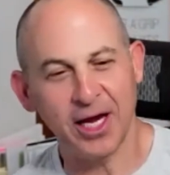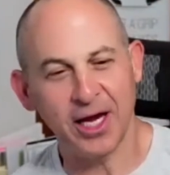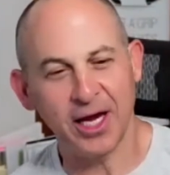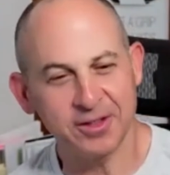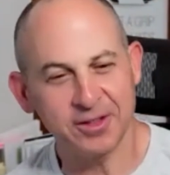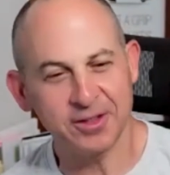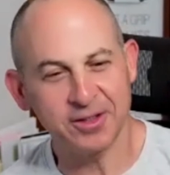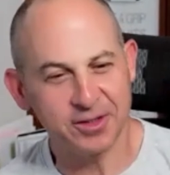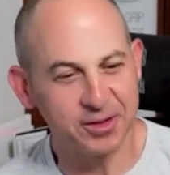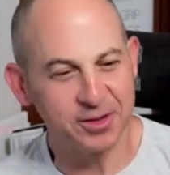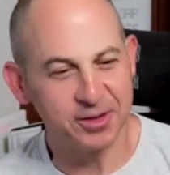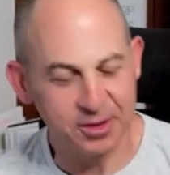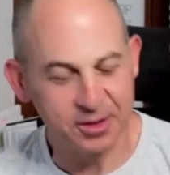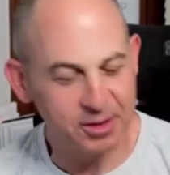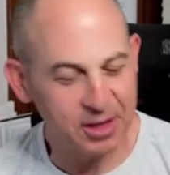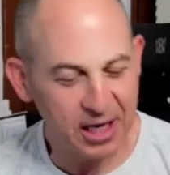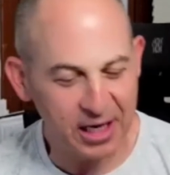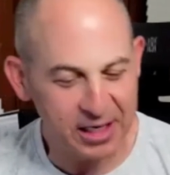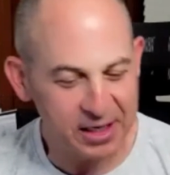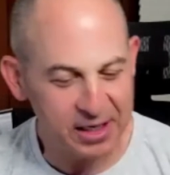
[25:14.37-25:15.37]
to,
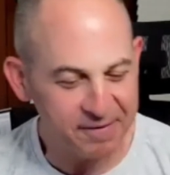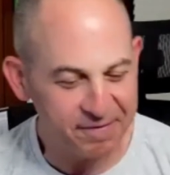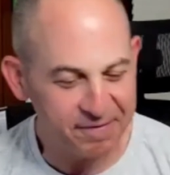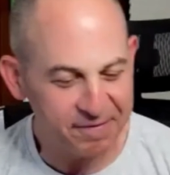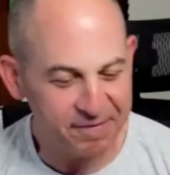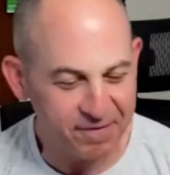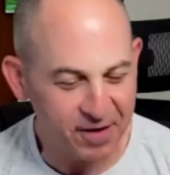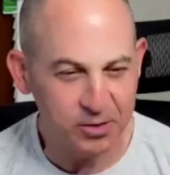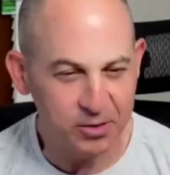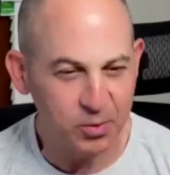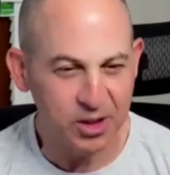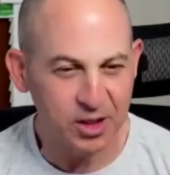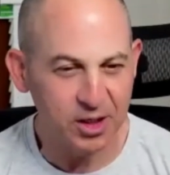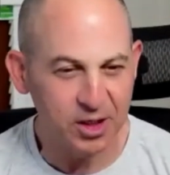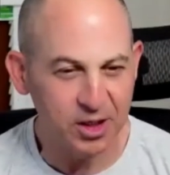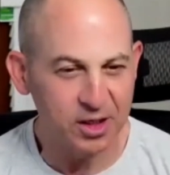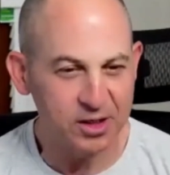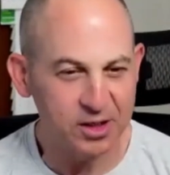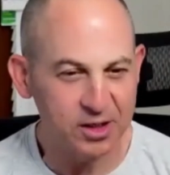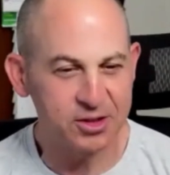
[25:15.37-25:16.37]
any final
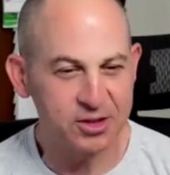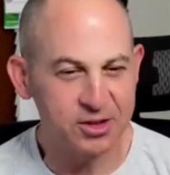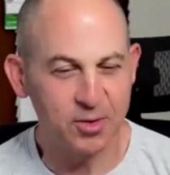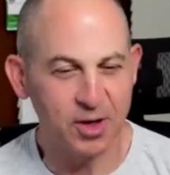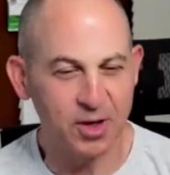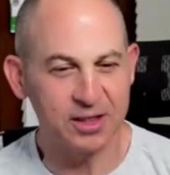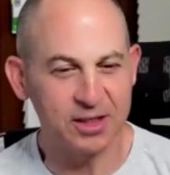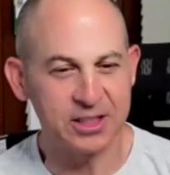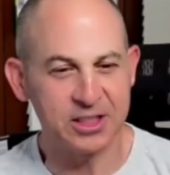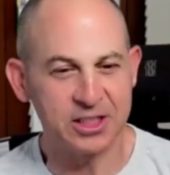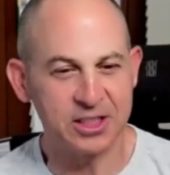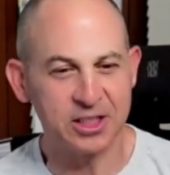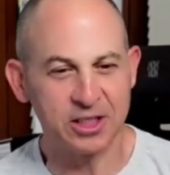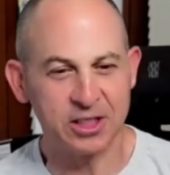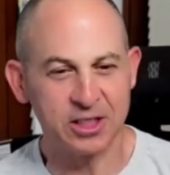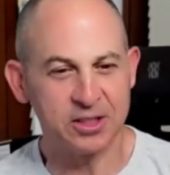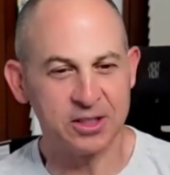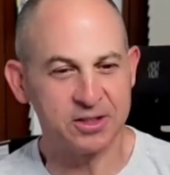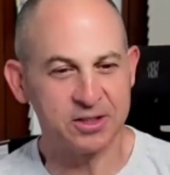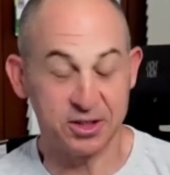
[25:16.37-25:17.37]
words to our
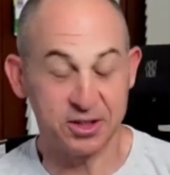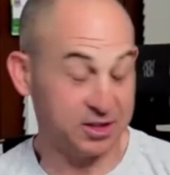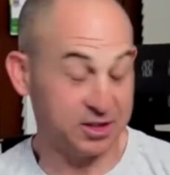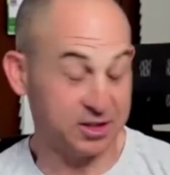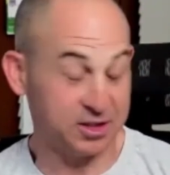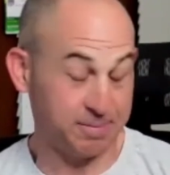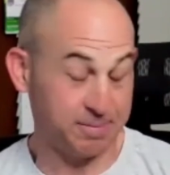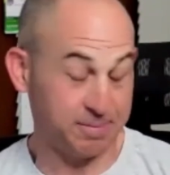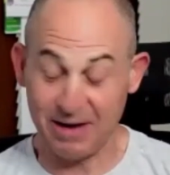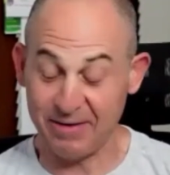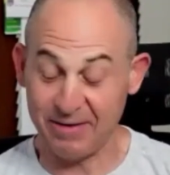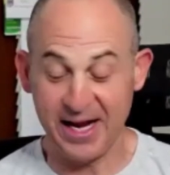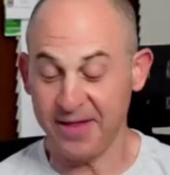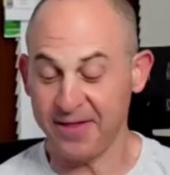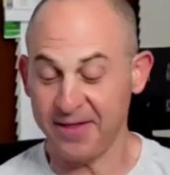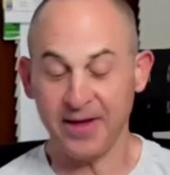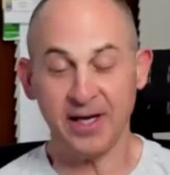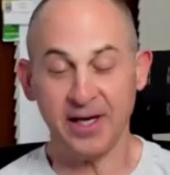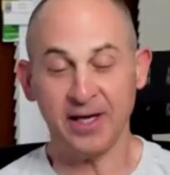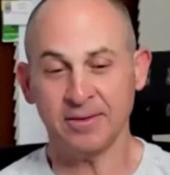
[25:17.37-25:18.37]
listeners, just about anything?